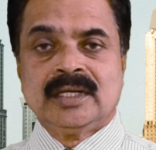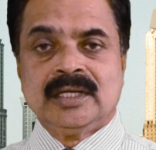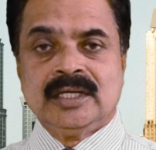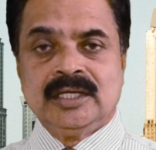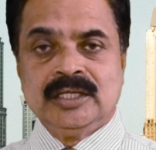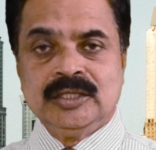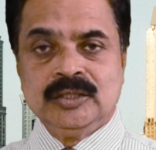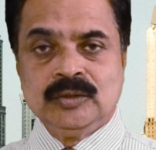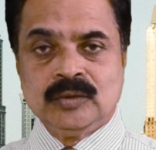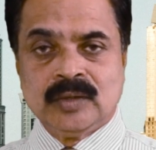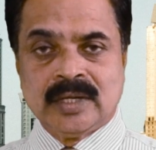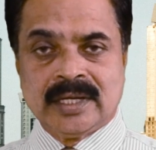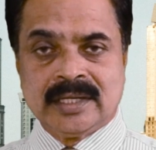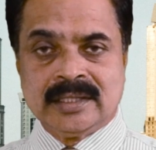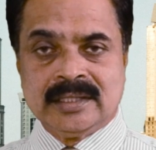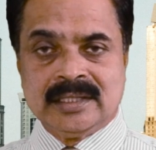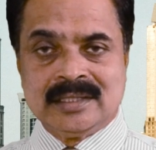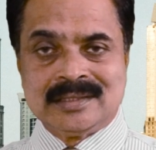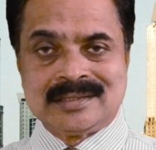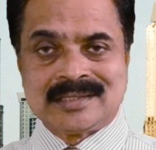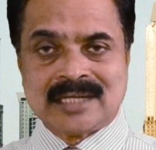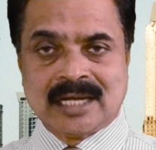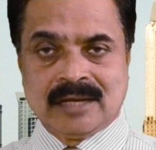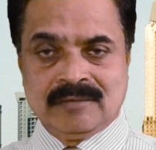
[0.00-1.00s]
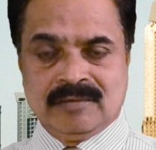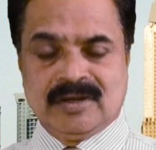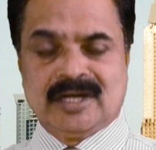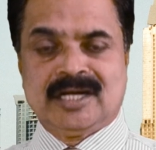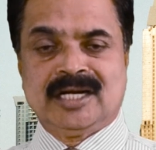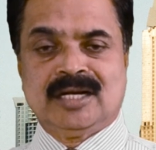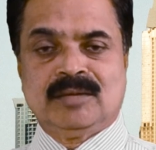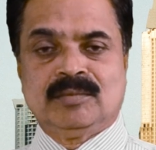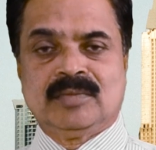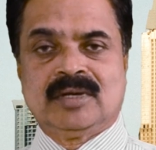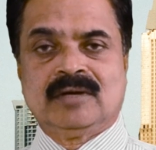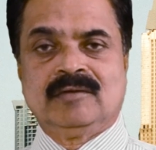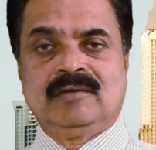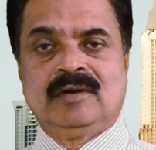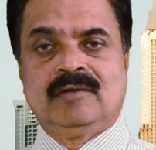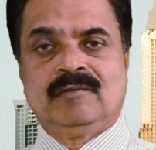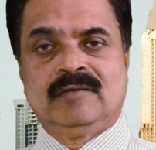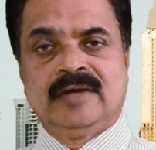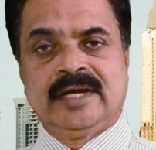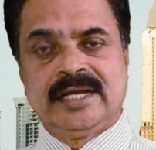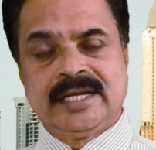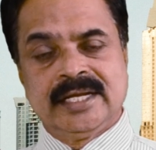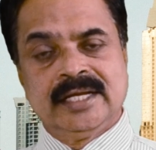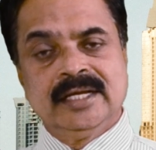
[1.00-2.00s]
your driver number will
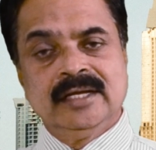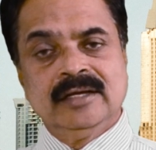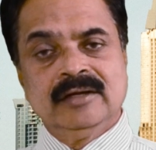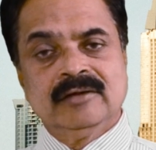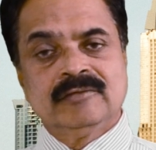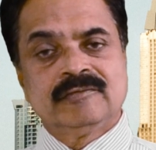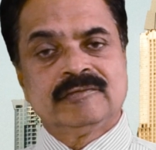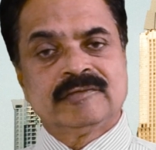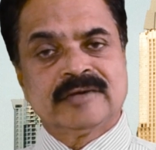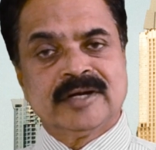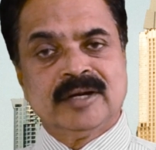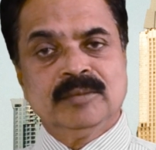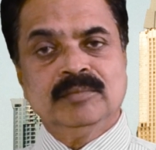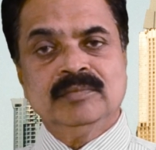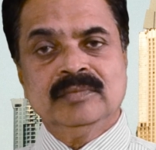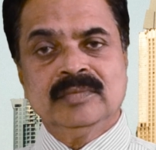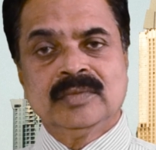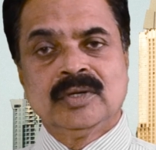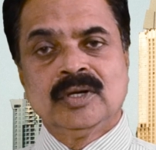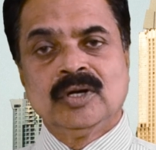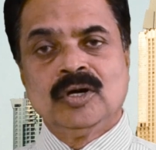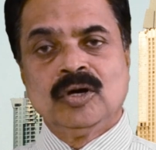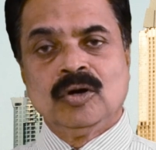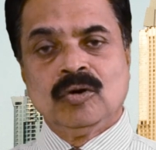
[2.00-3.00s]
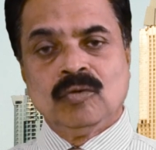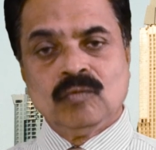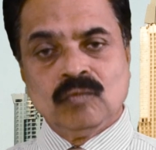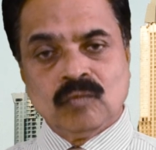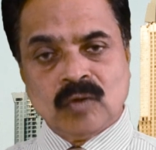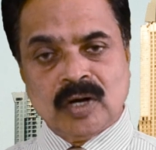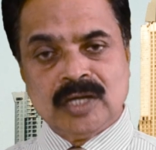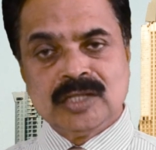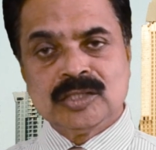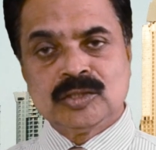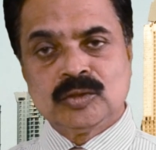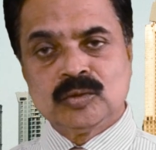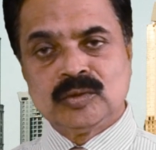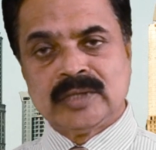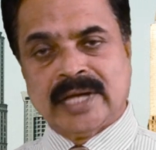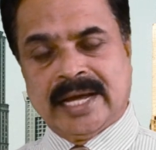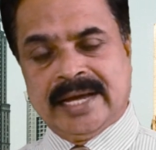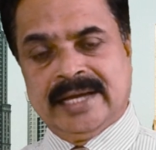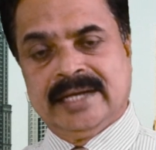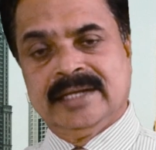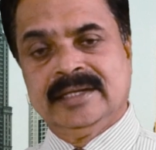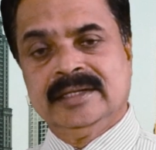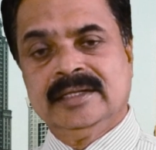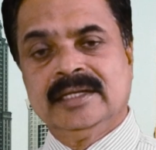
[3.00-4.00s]
vary from 1 to
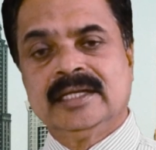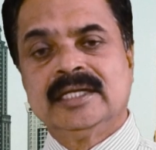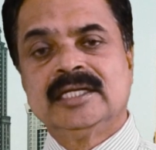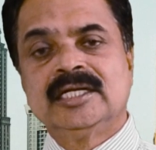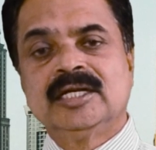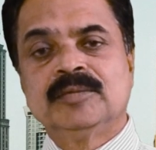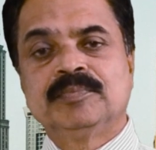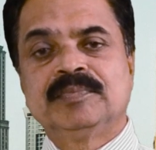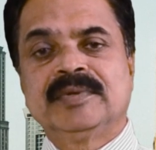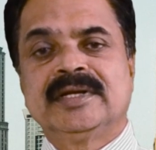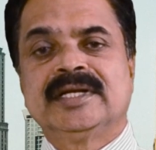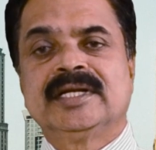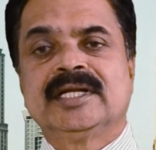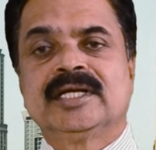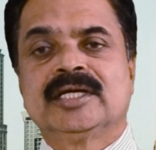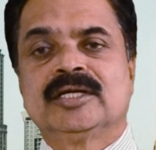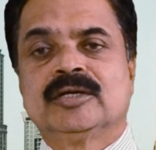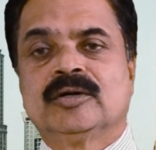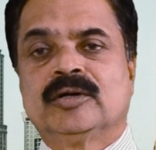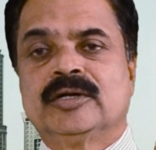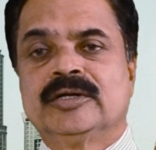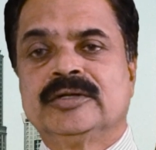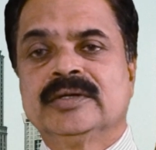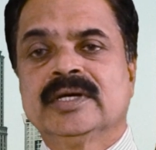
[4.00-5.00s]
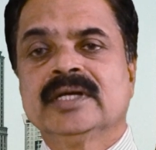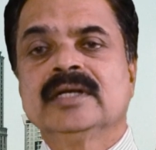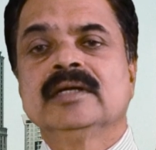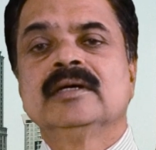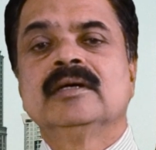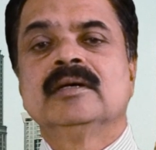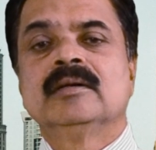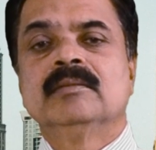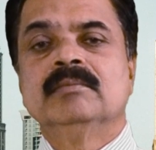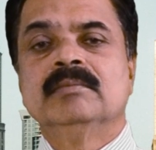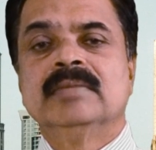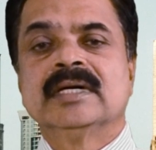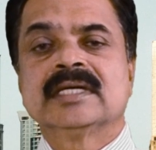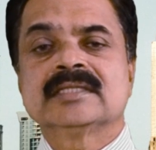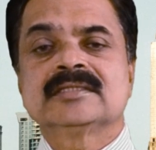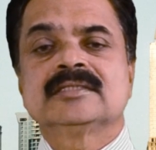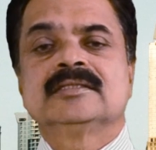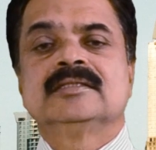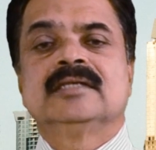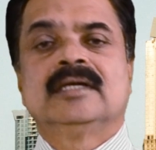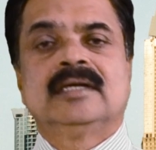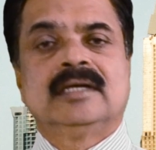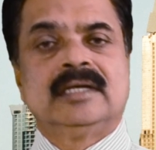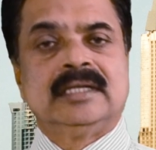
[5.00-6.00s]
9 depending on your
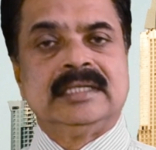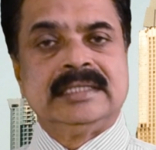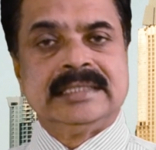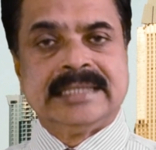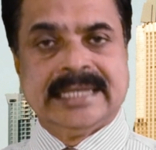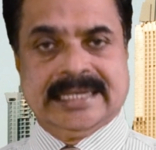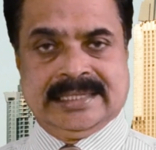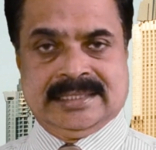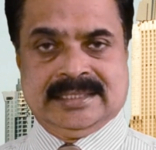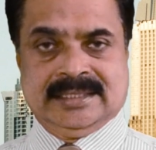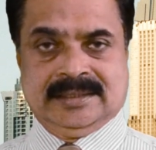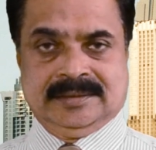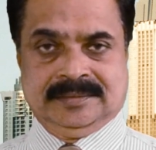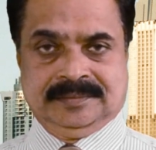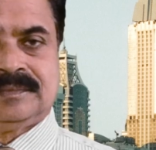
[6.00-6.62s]
birth date.